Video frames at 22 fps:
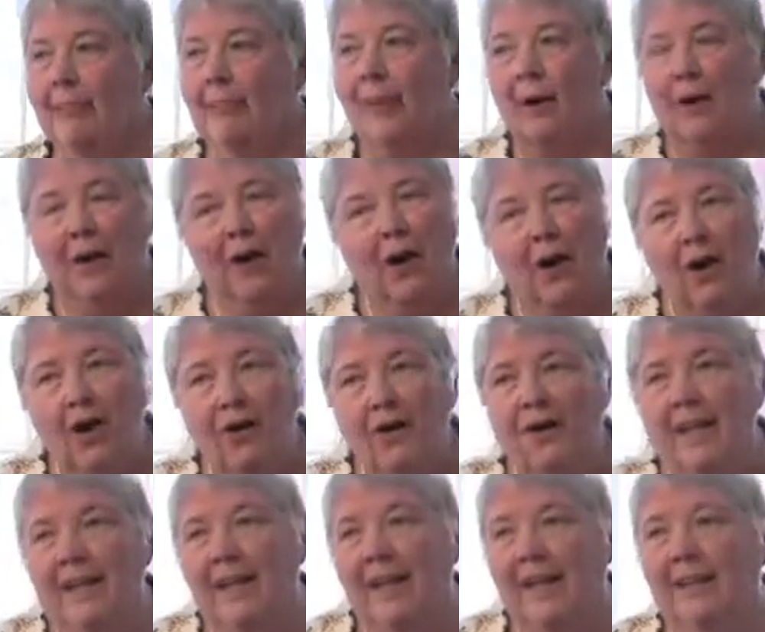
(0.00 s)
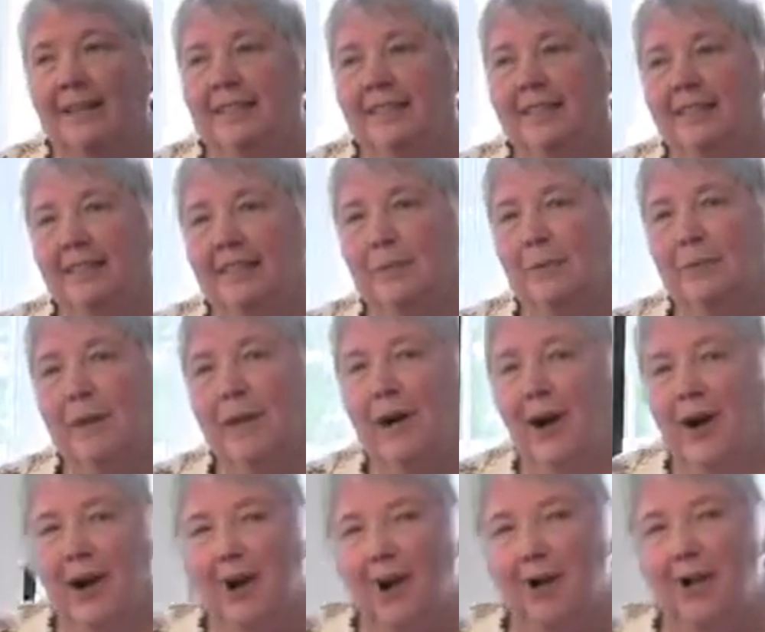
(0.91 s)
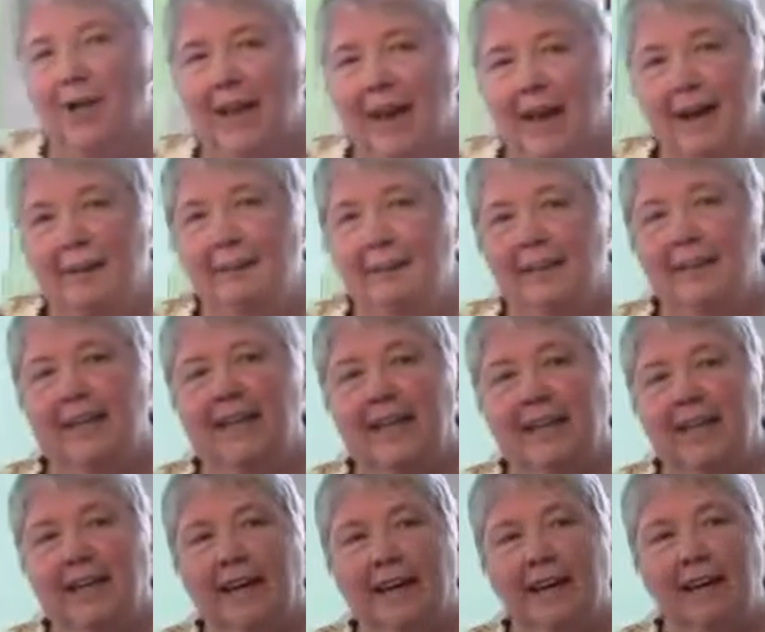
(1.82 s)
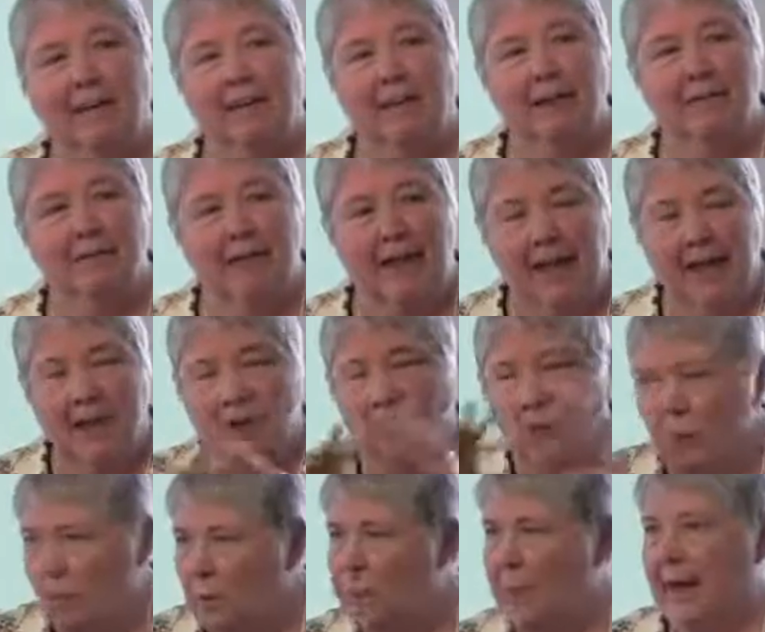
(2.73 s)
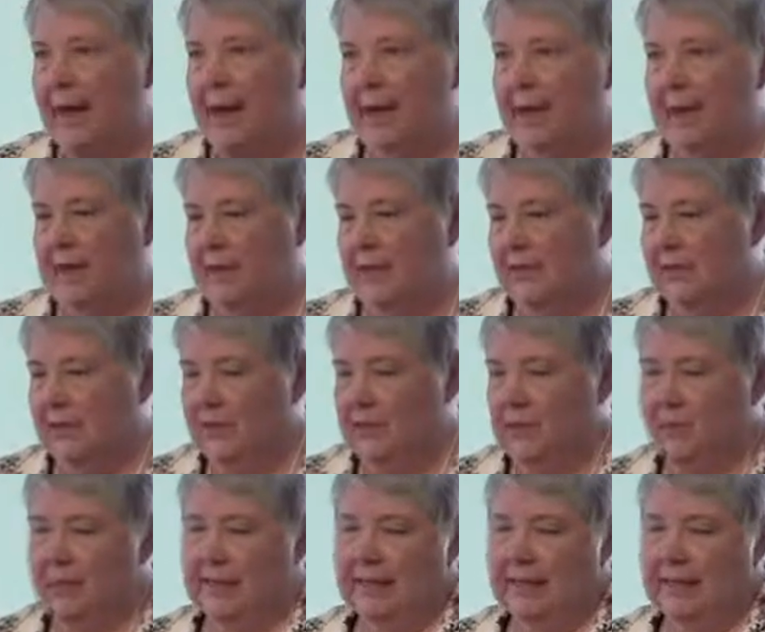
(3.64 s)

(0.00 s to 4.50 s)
We are all connected, and we all have to take care of that whole package.